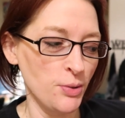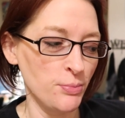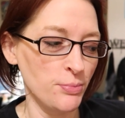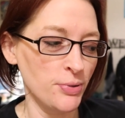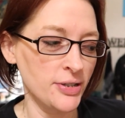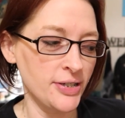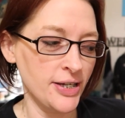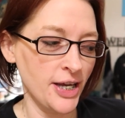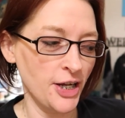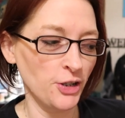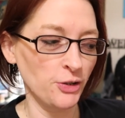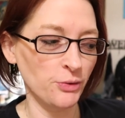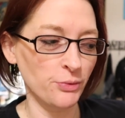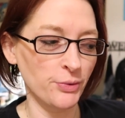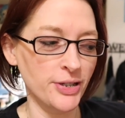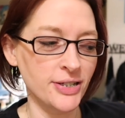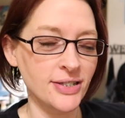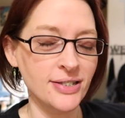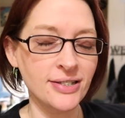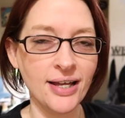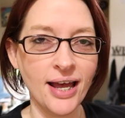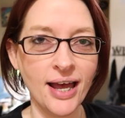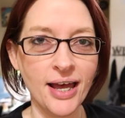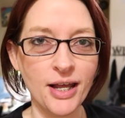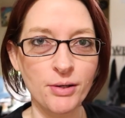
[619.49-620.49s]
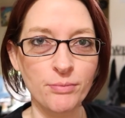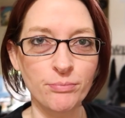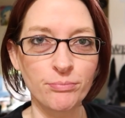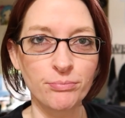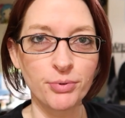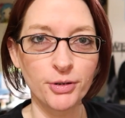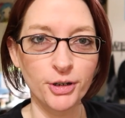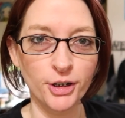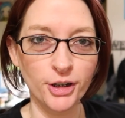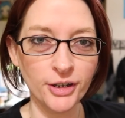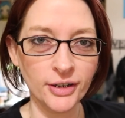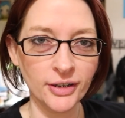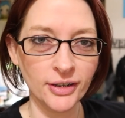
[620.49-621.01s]
Potato Reset
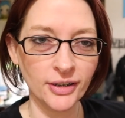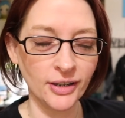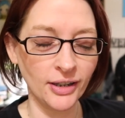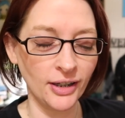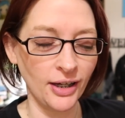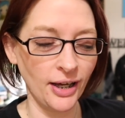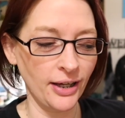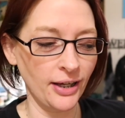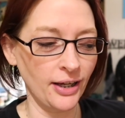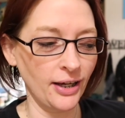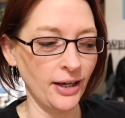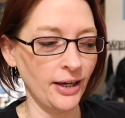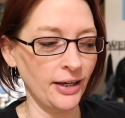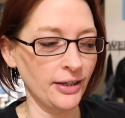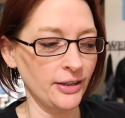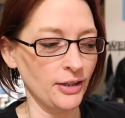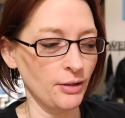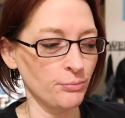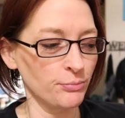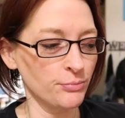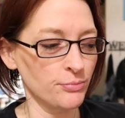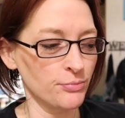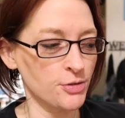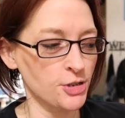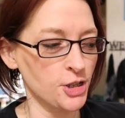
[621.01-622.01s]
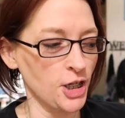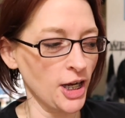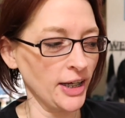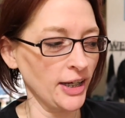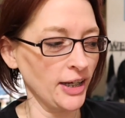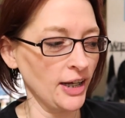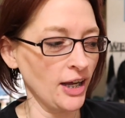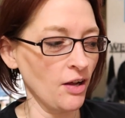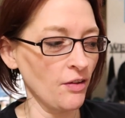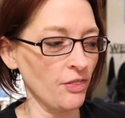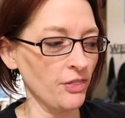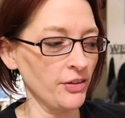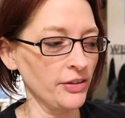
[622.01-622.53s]
book, and I'm checking
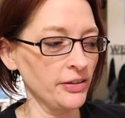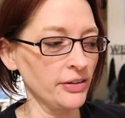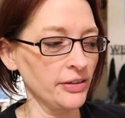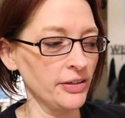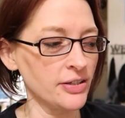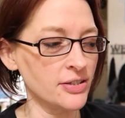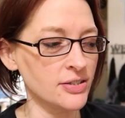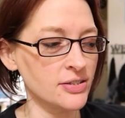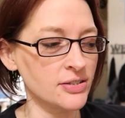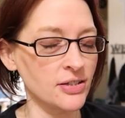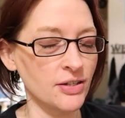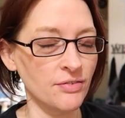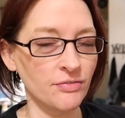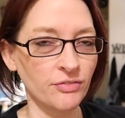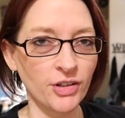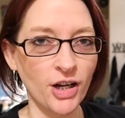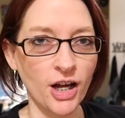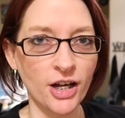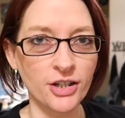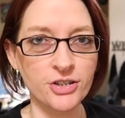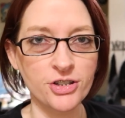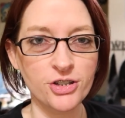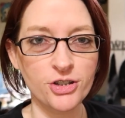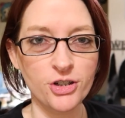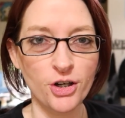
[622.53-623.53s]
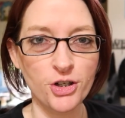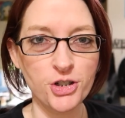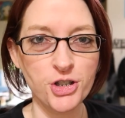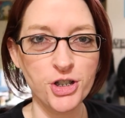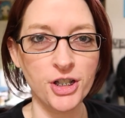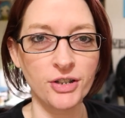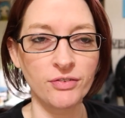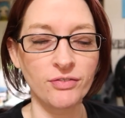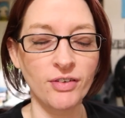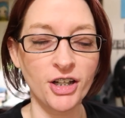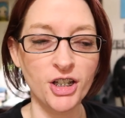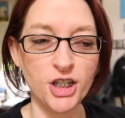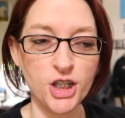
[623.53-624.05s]
out the list of
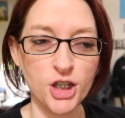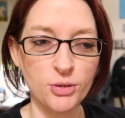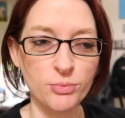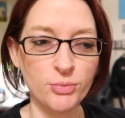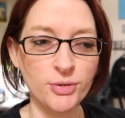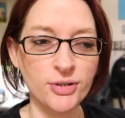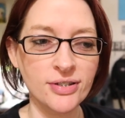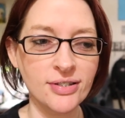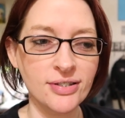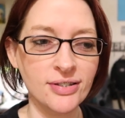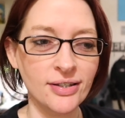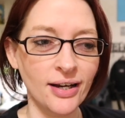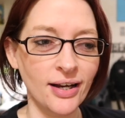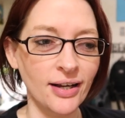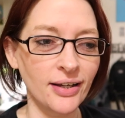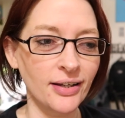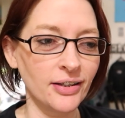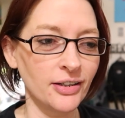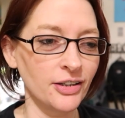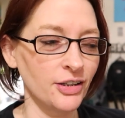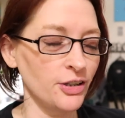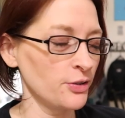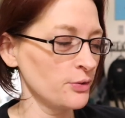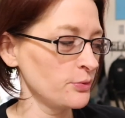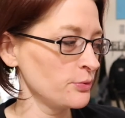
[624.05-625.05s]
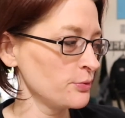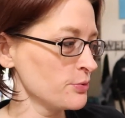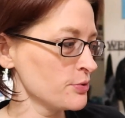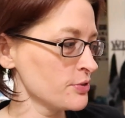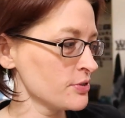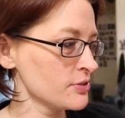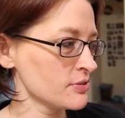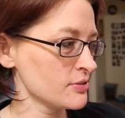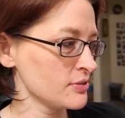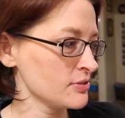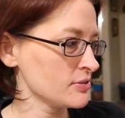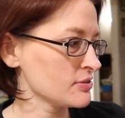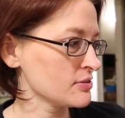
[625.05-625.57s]
non-starchy vegetables that I can use.
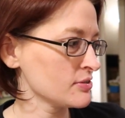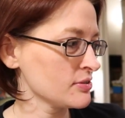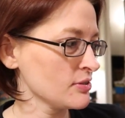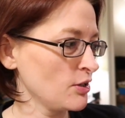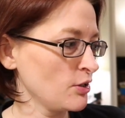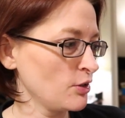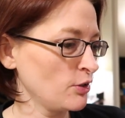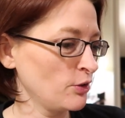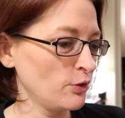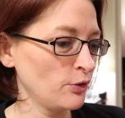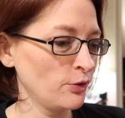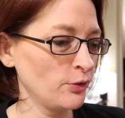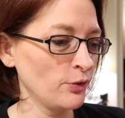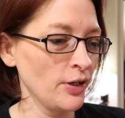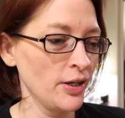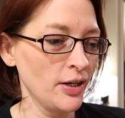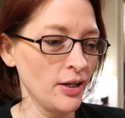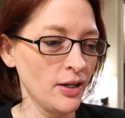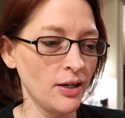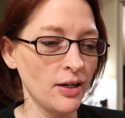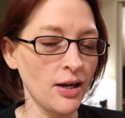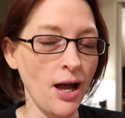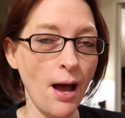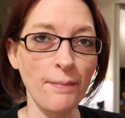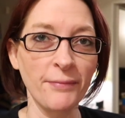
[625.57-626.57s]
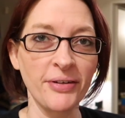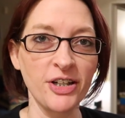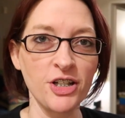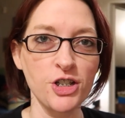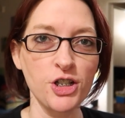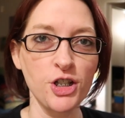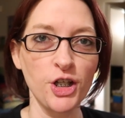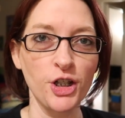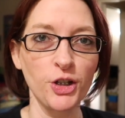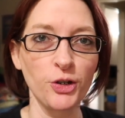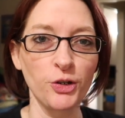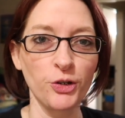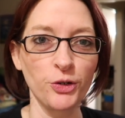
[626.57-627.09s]
So I'm gonna
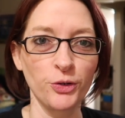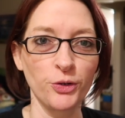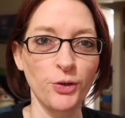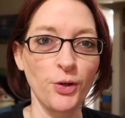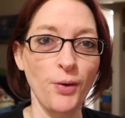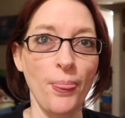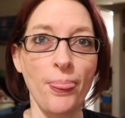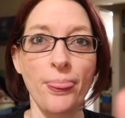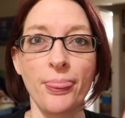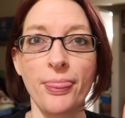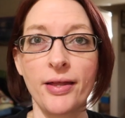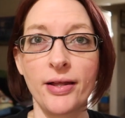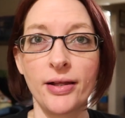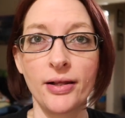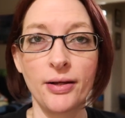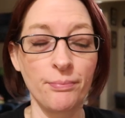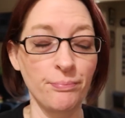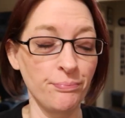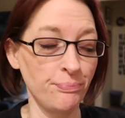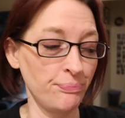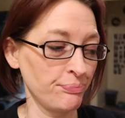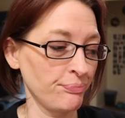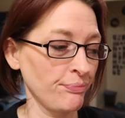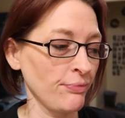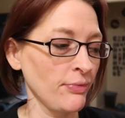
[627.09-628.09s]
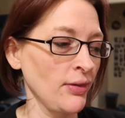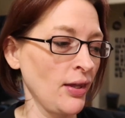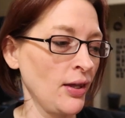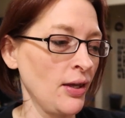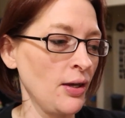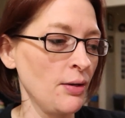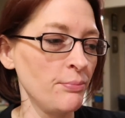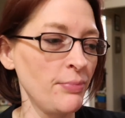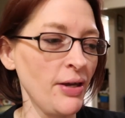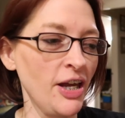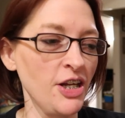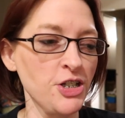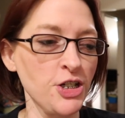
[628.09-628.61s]
show you the
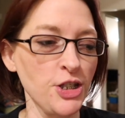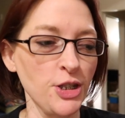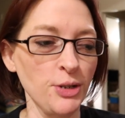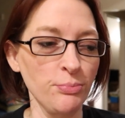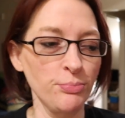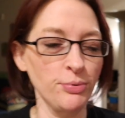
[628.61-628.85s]
page in the